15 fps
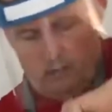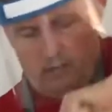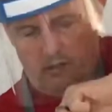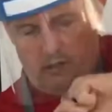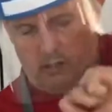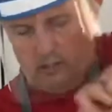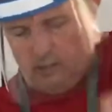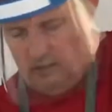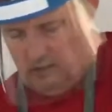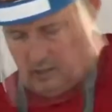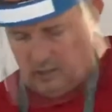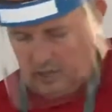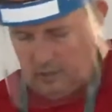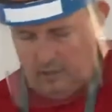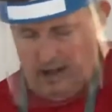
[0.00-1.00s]
So this is only
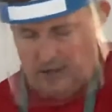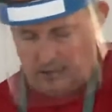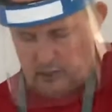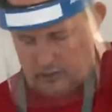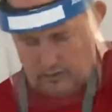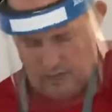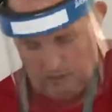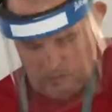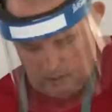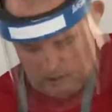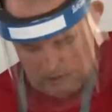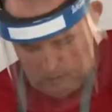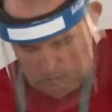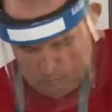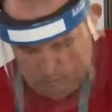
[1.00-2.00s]
two eggs, this goes a
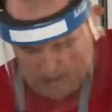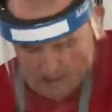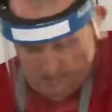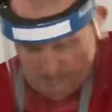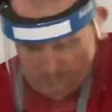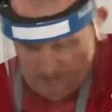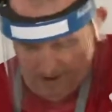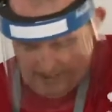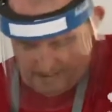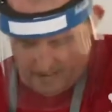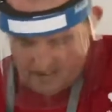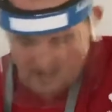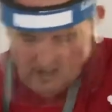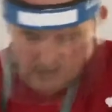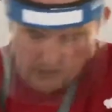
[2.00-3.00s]
long way meringue.
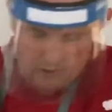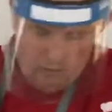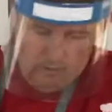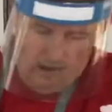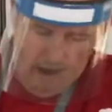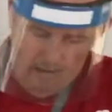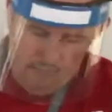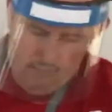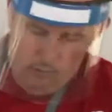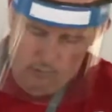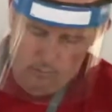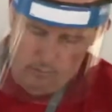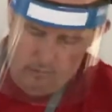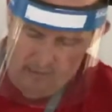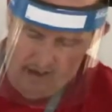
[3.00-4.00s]
You'll have more
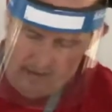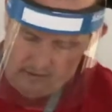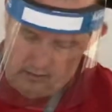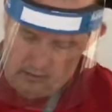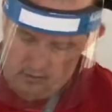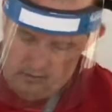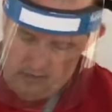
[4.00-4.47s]
meringue than you